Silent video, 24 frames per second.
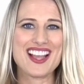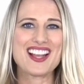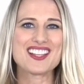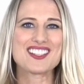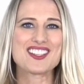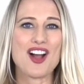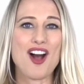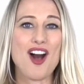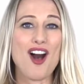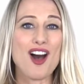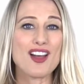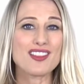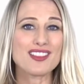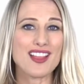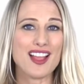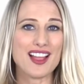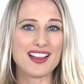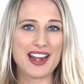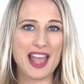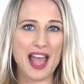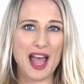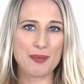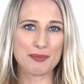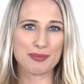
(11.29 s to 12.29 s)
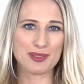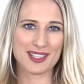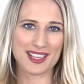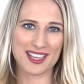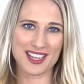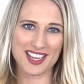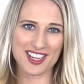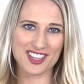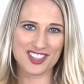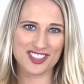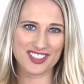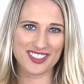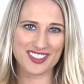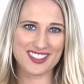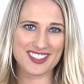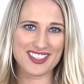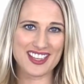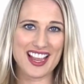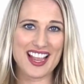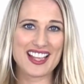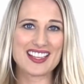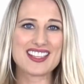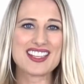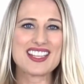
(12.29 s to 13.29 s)
to online applications
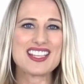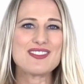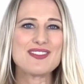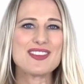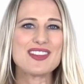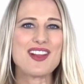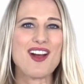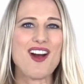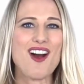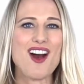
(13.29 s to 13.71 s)
and even